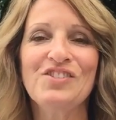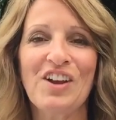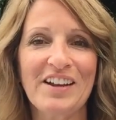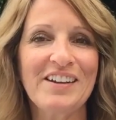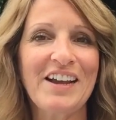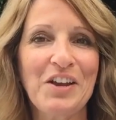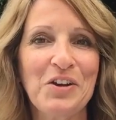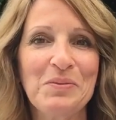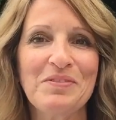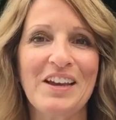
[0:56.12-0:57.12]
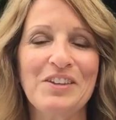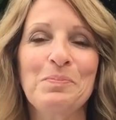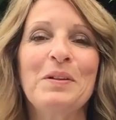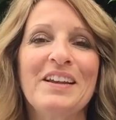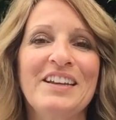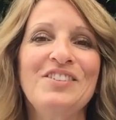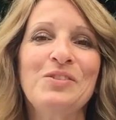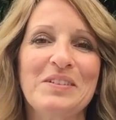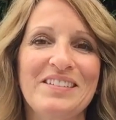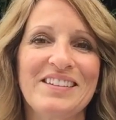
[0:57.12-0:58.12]
John and I hope that you plan
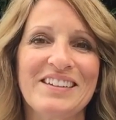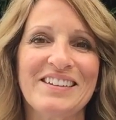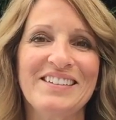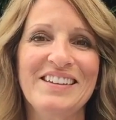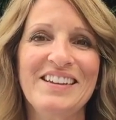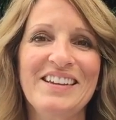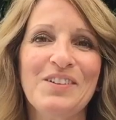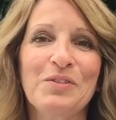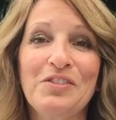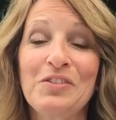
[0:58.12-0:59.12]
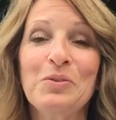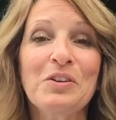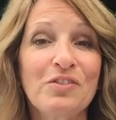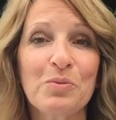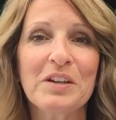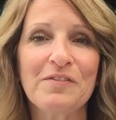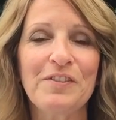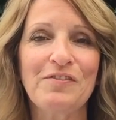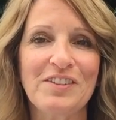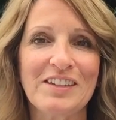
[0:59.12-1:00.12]
to attend Restore
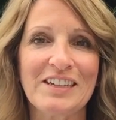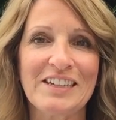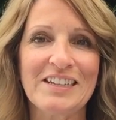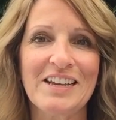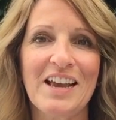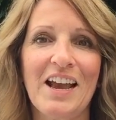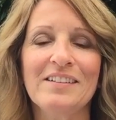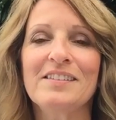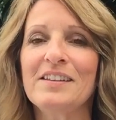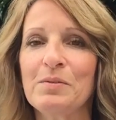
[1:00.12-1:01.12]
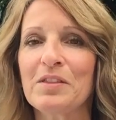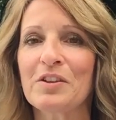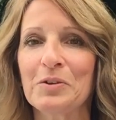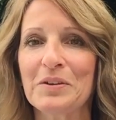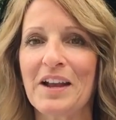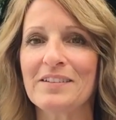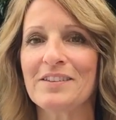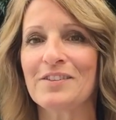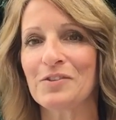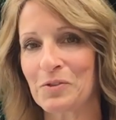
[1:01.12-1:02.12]
2015 and see what the Lord
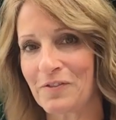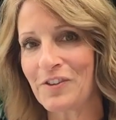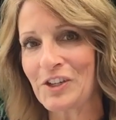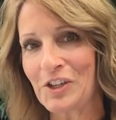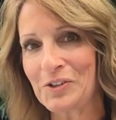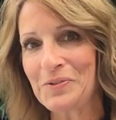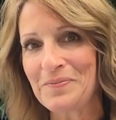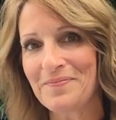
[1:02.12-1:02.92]
has in store for you.